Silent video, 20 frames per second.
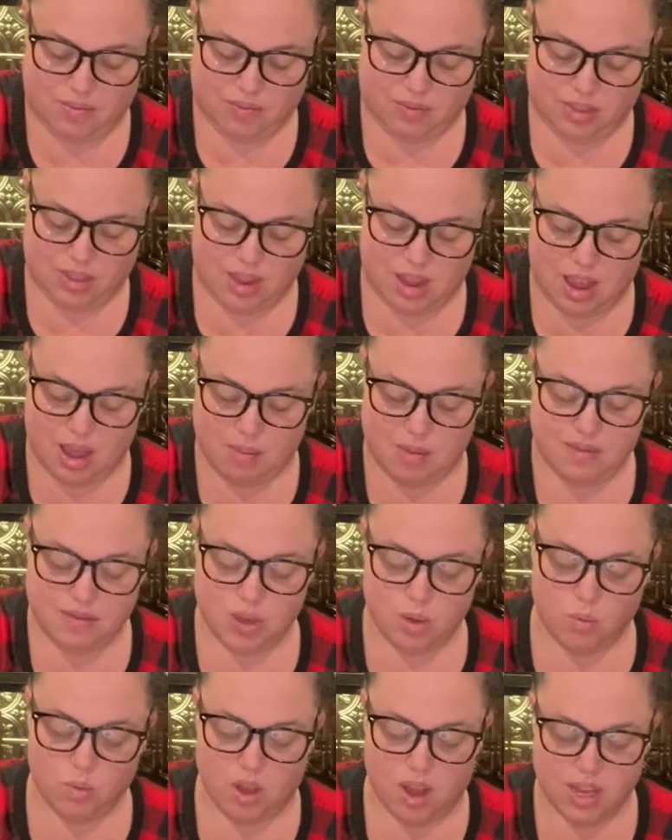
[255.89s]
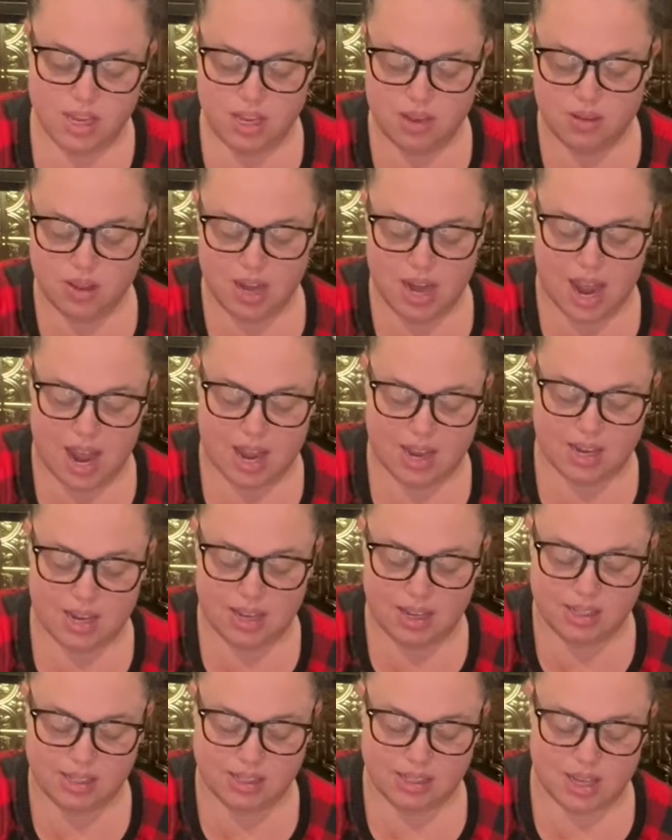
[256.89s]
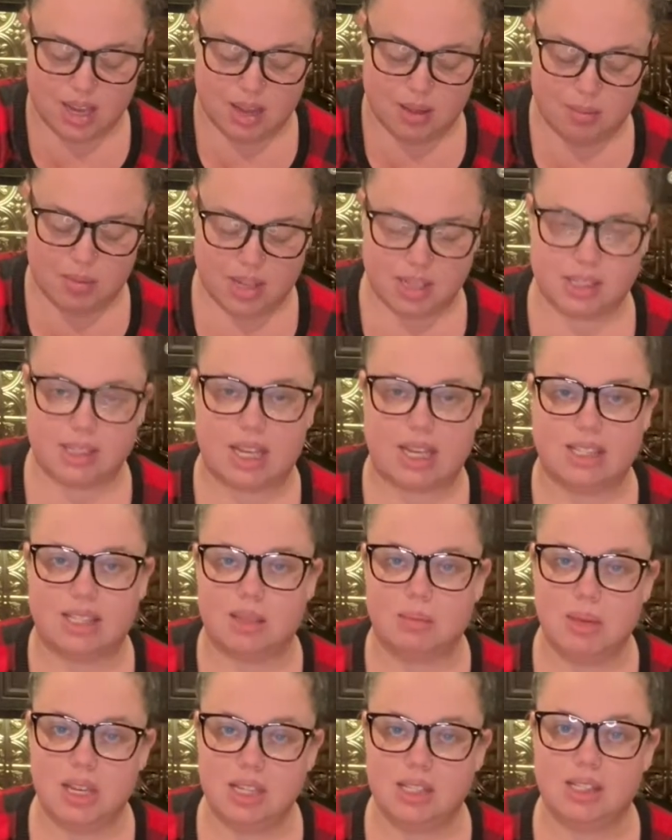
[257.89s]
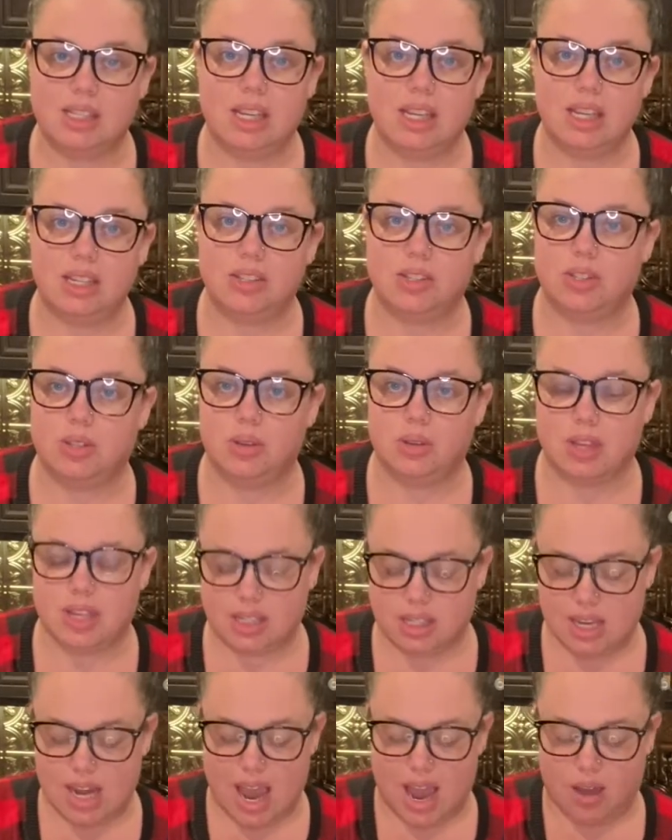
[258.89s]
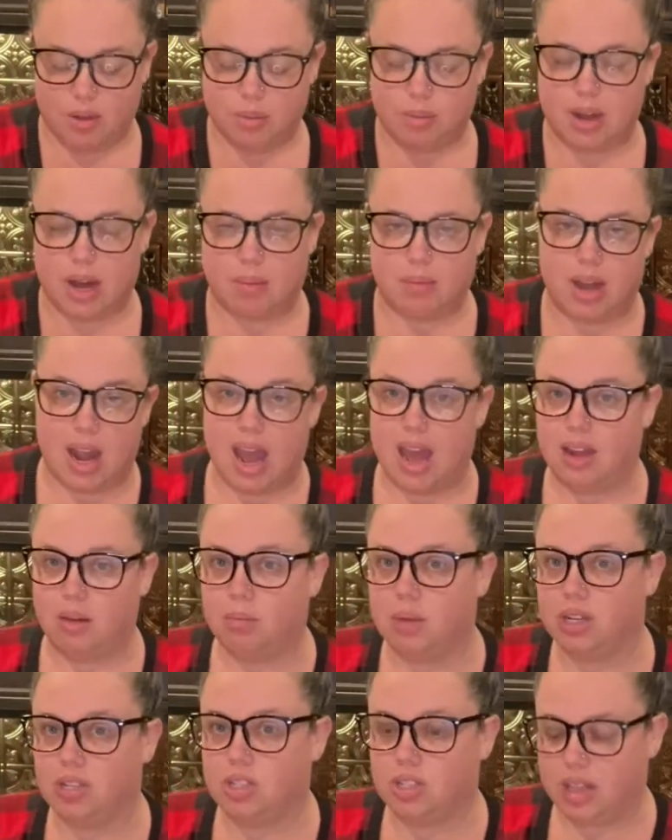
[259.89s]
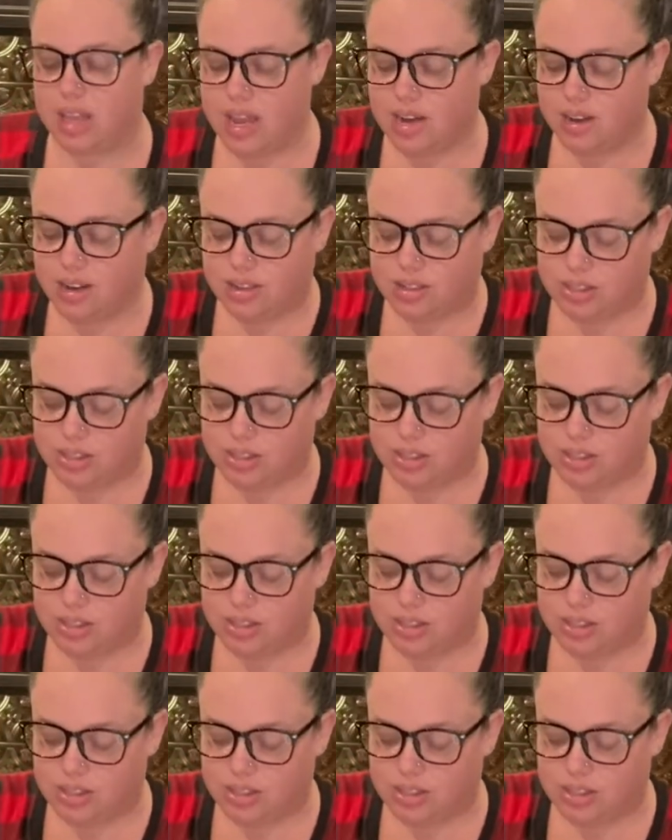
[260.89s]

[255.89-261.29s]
If you want, you can add some sesame seeds to this now, but I'm going to add a bunch later.